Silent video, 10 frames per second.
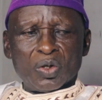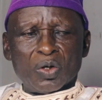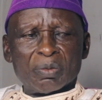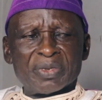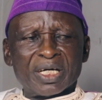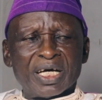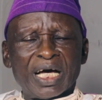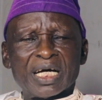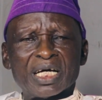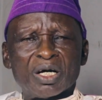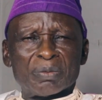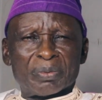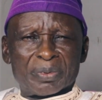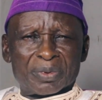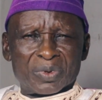of the gang up
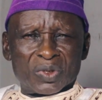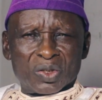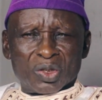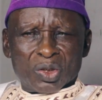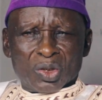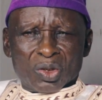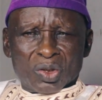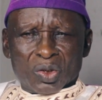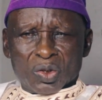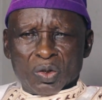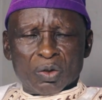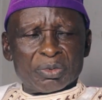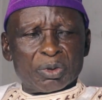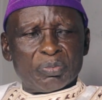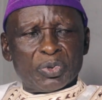
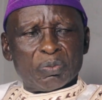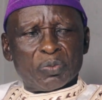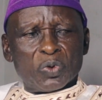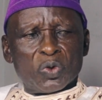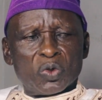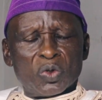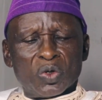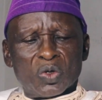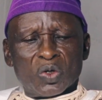of the people